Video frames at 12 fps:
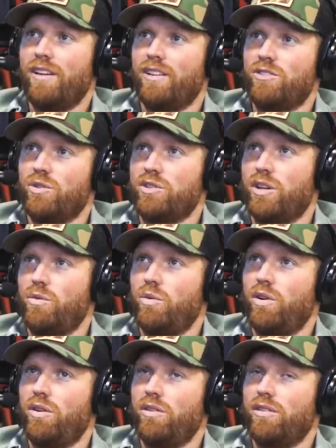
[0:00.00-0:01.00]
And so it's like,
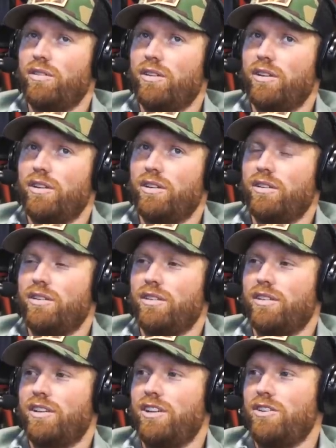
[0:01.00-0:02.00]
well,
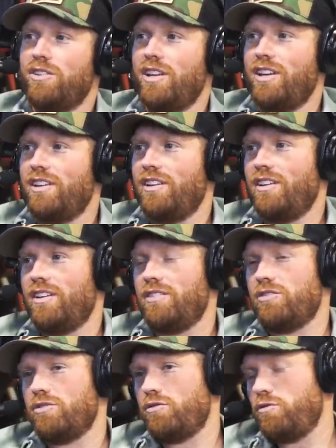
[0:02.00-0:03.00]
can you take
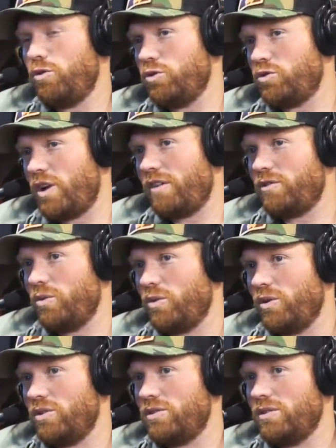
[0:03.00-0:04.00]
a full draft
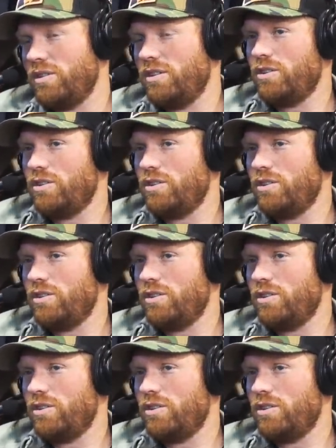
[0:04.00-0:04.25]
horse